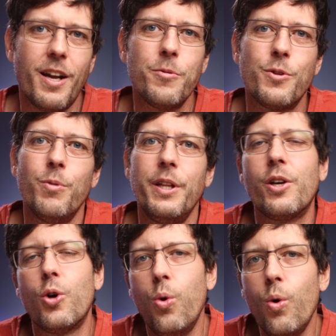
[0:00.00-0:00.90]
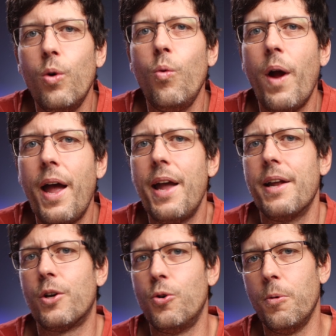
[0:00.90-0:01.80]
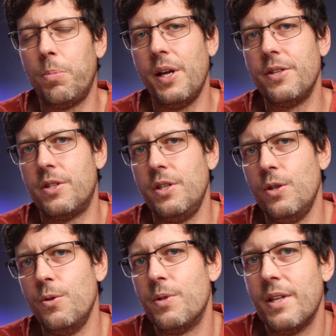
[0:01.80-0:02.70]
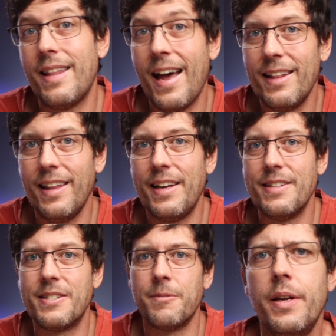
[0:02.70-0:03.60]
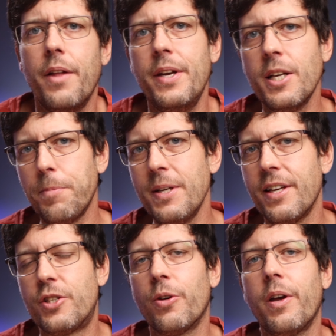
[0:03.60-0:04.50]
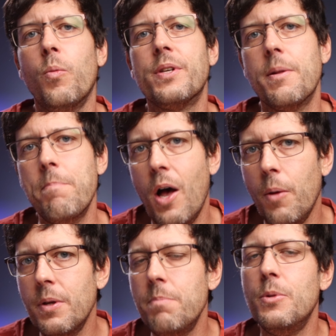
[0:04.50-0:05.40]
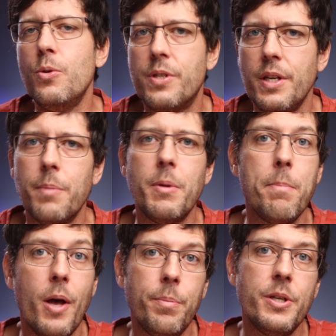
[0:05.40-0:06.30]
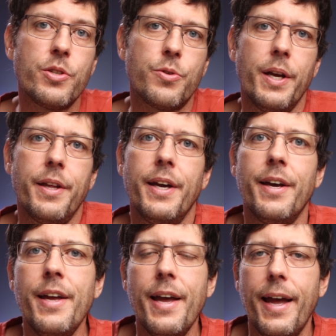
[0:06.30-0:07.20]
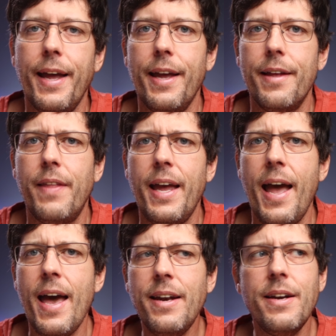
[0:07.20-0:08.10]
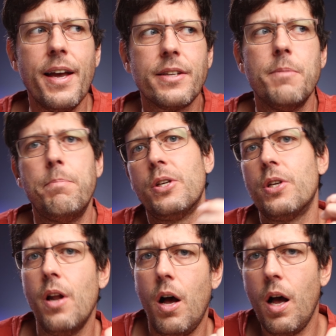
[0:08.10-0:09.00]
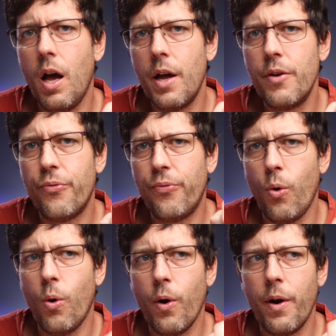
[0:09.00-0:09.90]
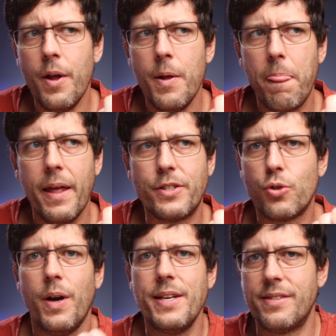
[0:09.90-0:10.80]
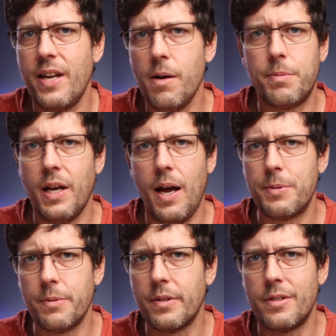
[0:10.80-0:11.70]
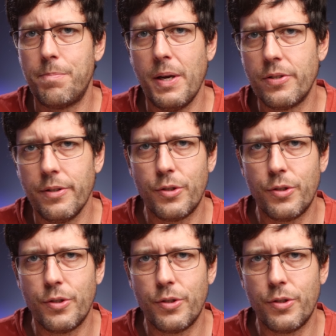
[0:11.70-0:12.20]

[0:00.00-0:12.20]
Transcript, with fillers: thought it was a really cool way and a cool place to use that lens. Now, the next place I took it was the Melbourne Museum in Melbourne, Australia, and they had an exhibition on for a Triceratops. It was a special